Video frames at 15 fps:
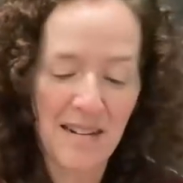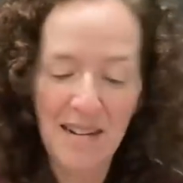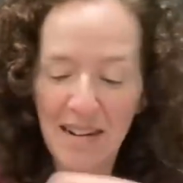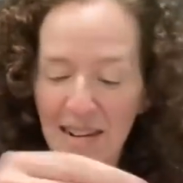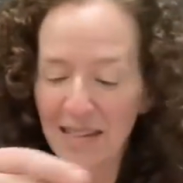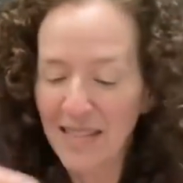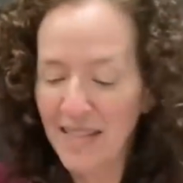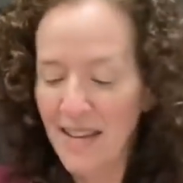
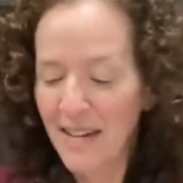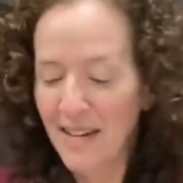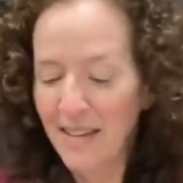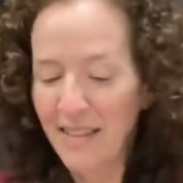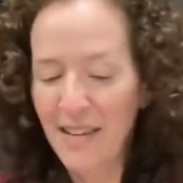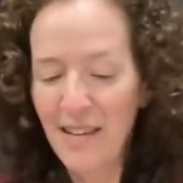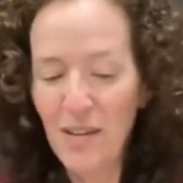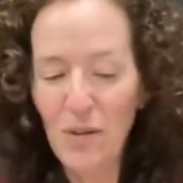Ah, Zeta,
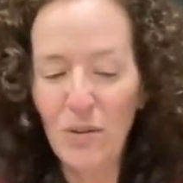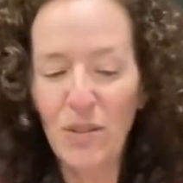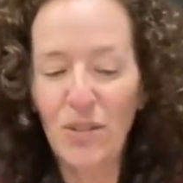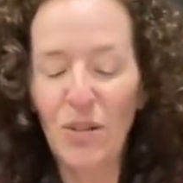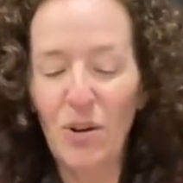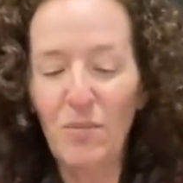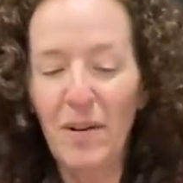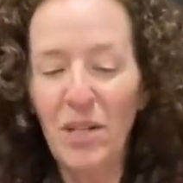thank you
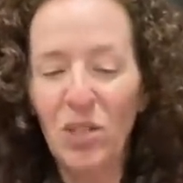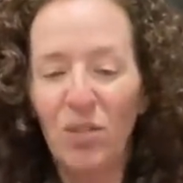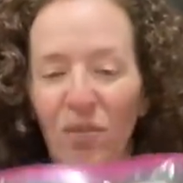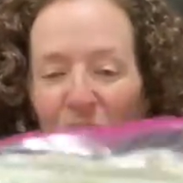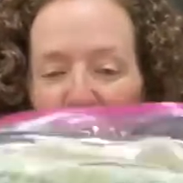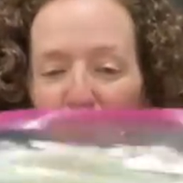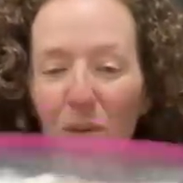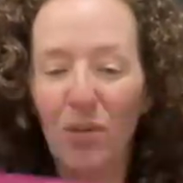so much for
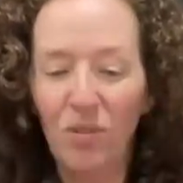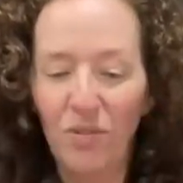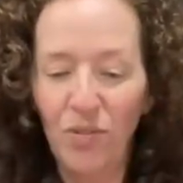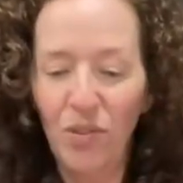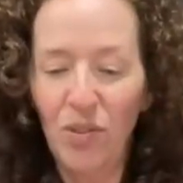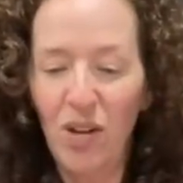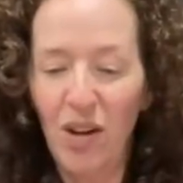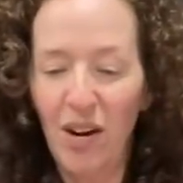the
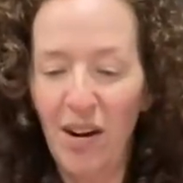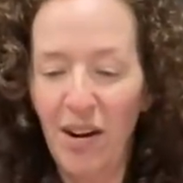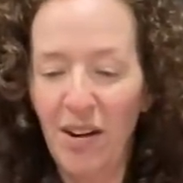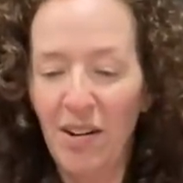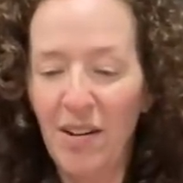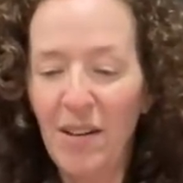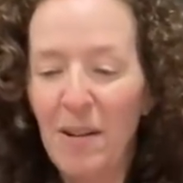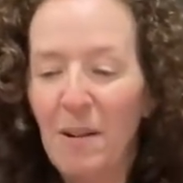beautiful
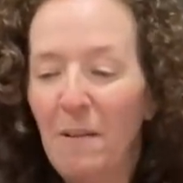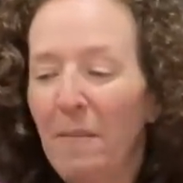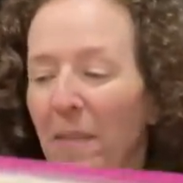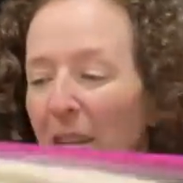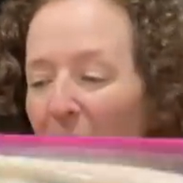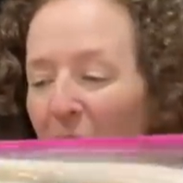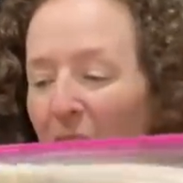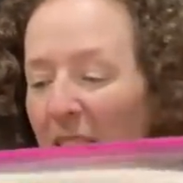card.
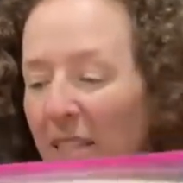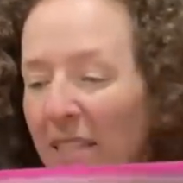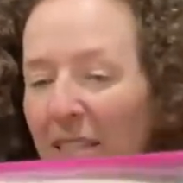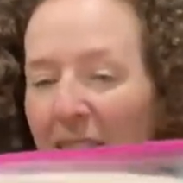She did